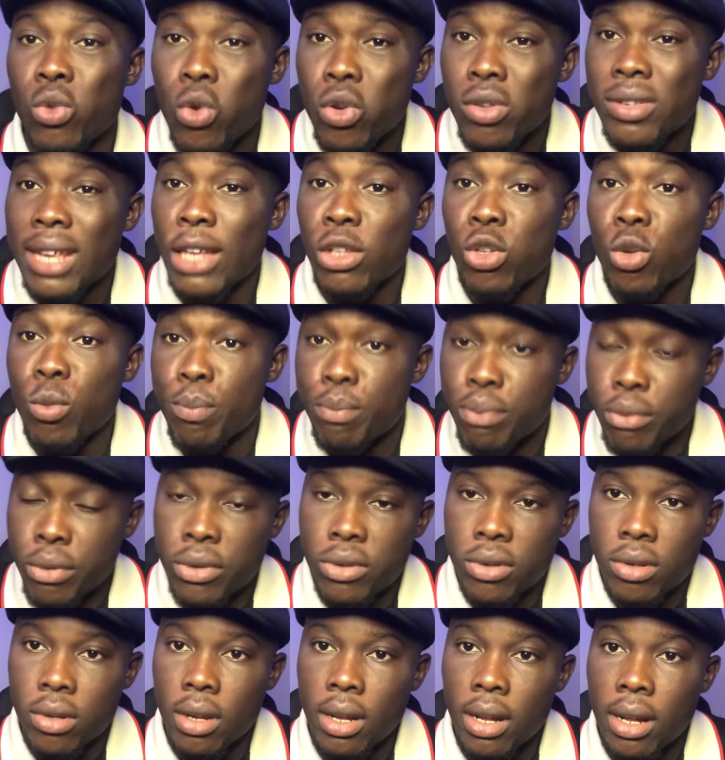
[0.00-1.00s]
knows how to put
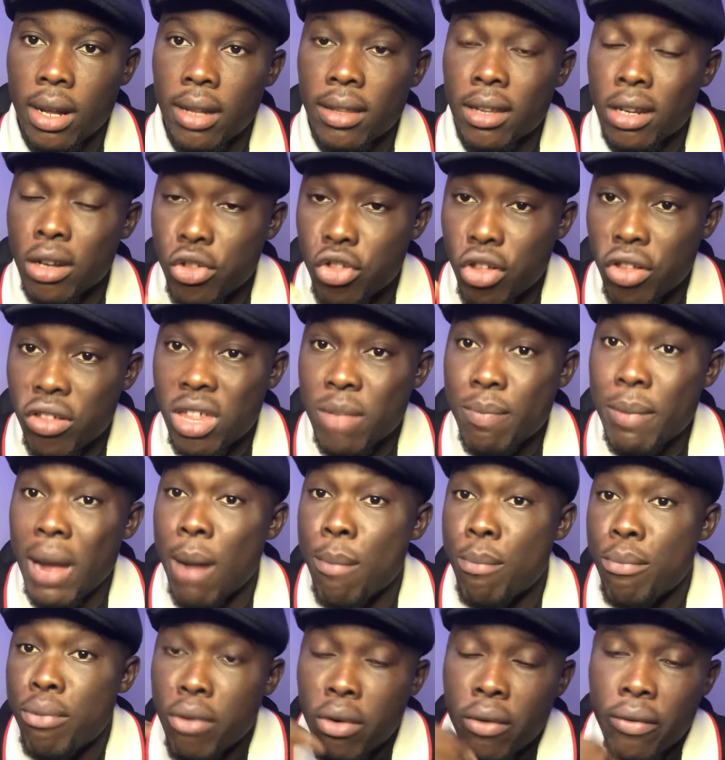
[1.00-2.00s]
the relationship
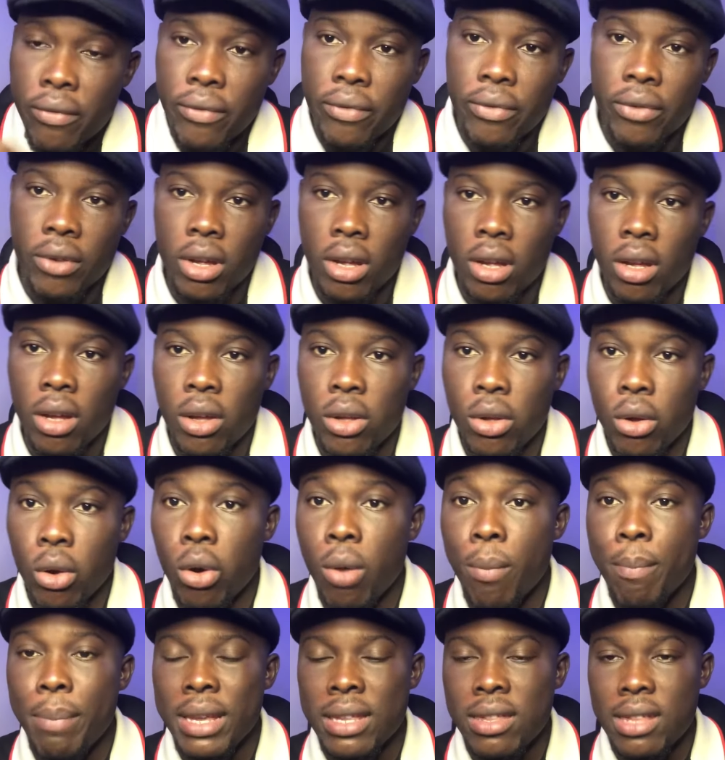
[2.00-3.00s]
above
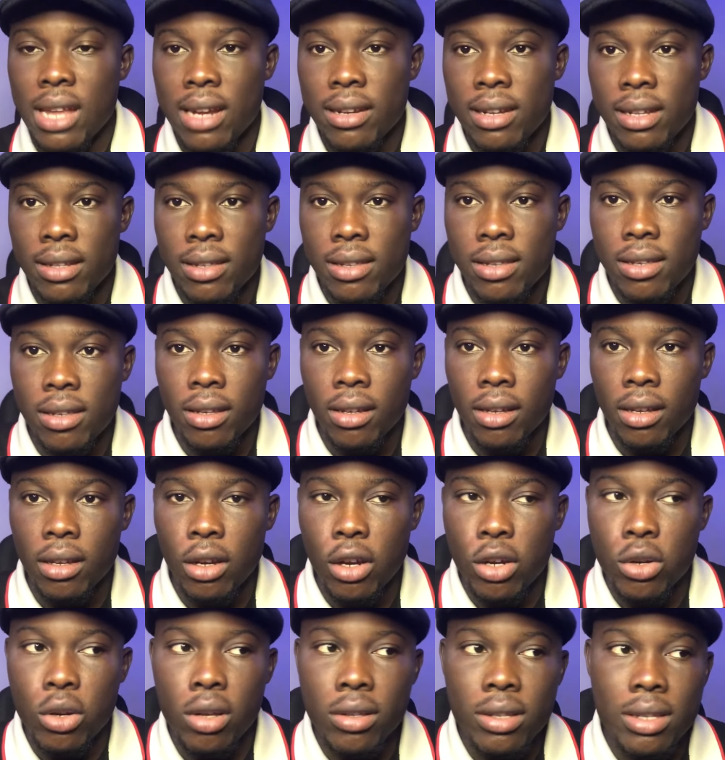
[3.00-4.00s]
your own personal needs.
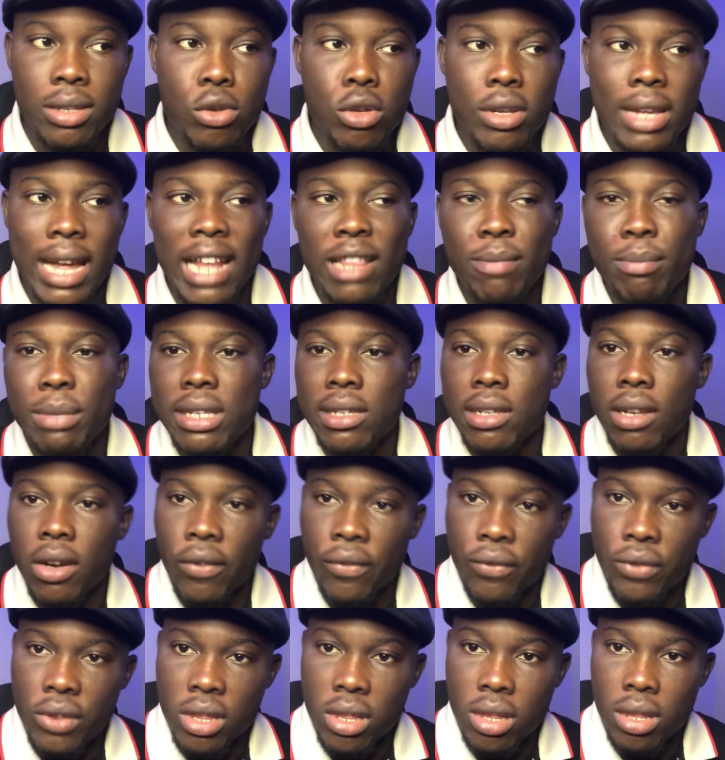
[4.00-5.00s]
You can't be
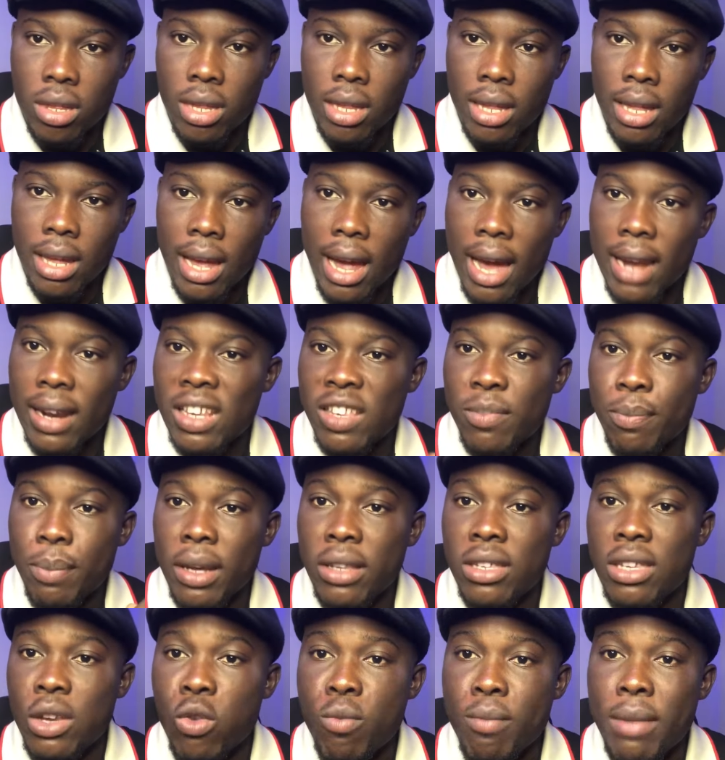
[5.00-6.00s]
selfish and
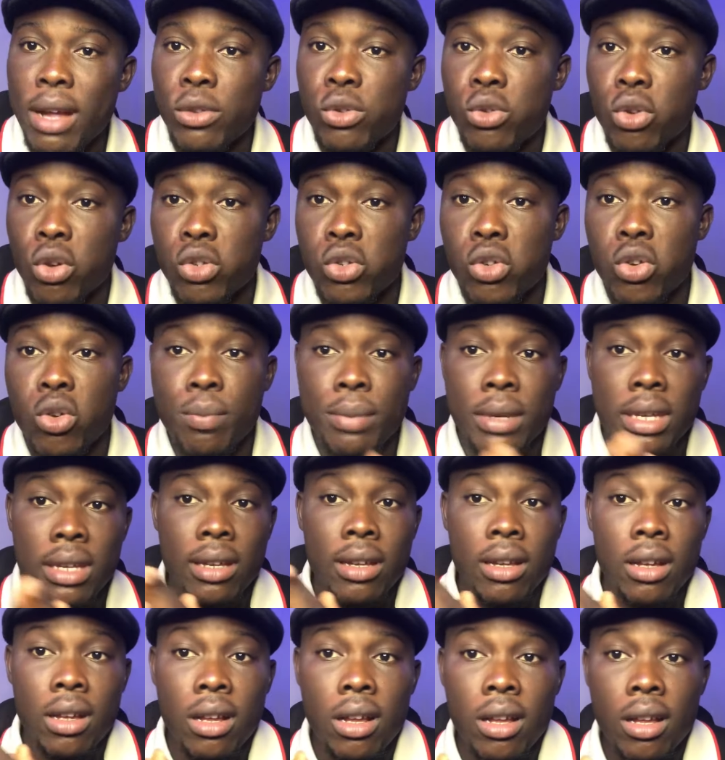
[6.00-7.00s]
expect a woman to also
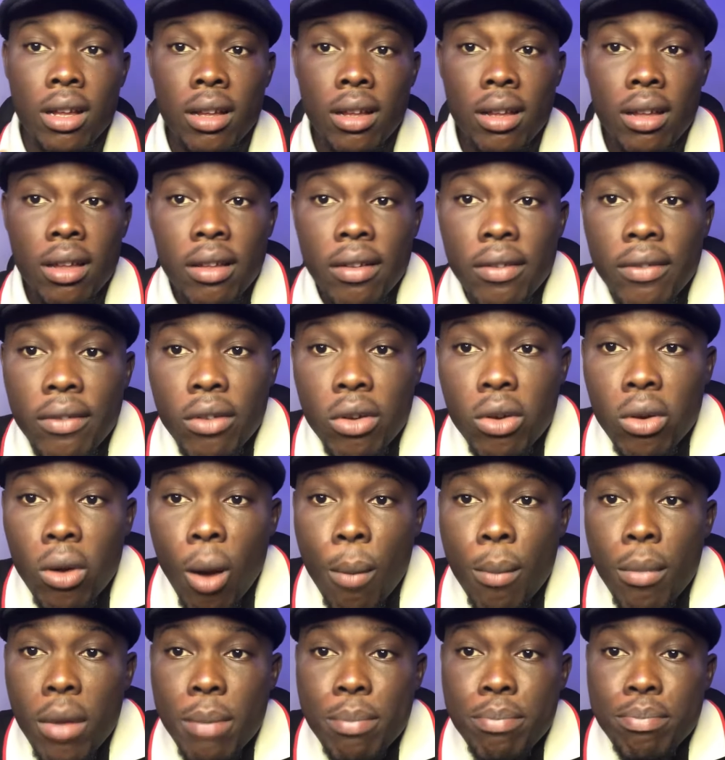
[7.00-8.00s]

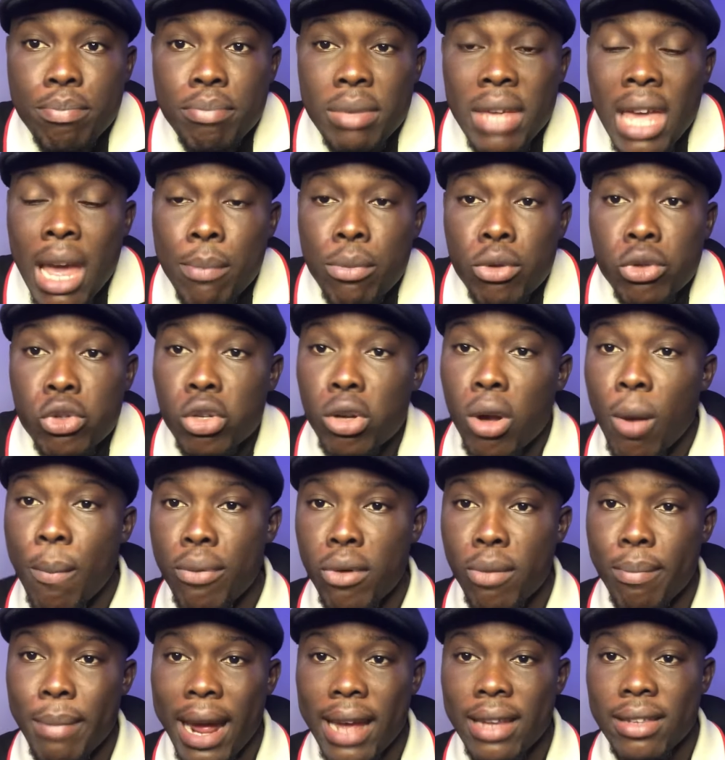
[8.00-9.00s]
be able to
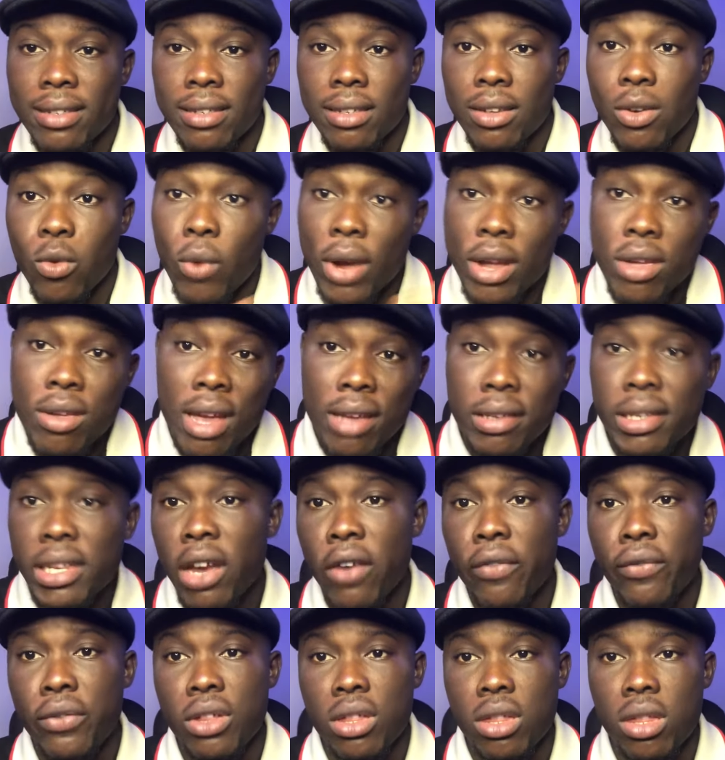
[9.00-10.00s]
compromise when you are
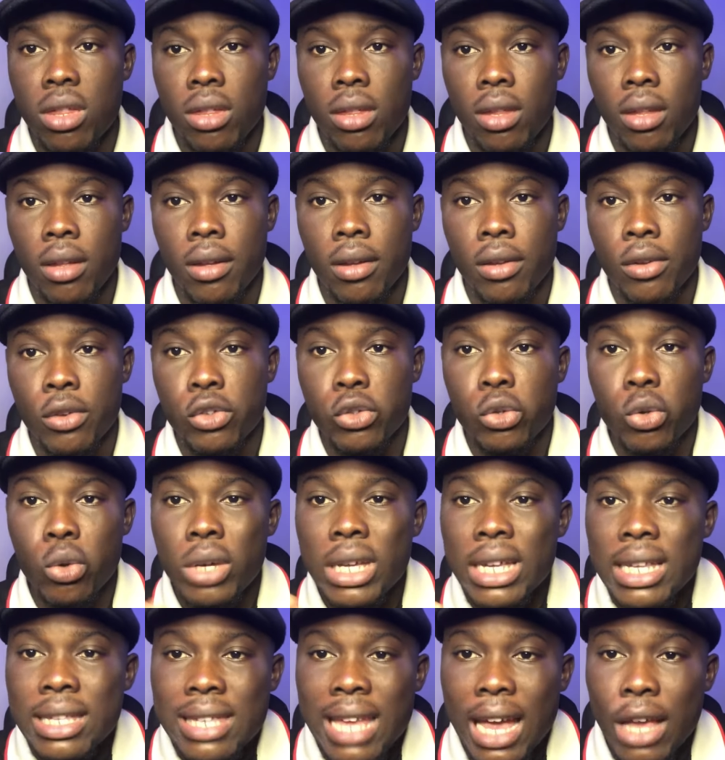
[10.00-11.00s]
selfish. So
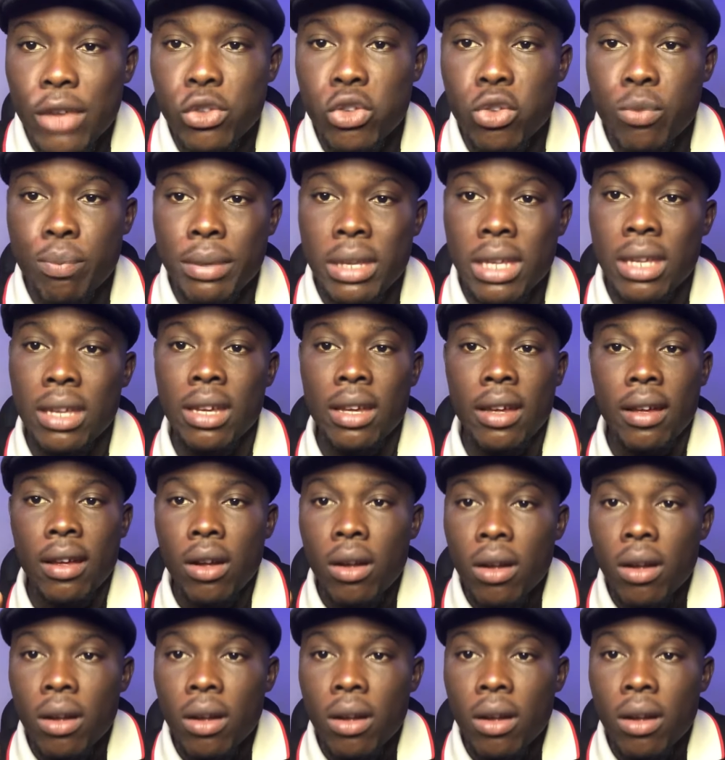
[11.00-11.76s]
it has to be